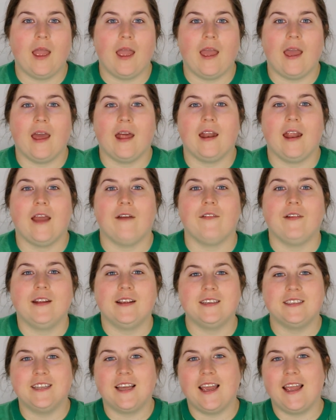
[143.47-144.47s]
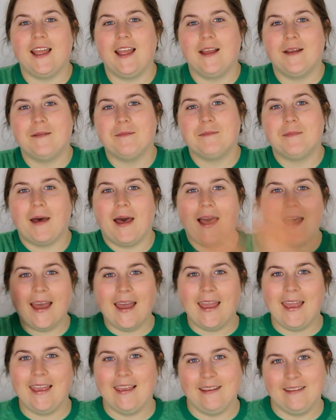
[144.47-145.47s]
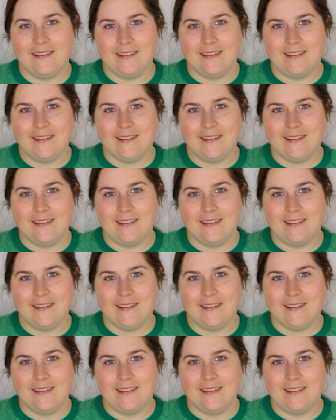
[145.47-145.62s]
and have a nice day. Bye!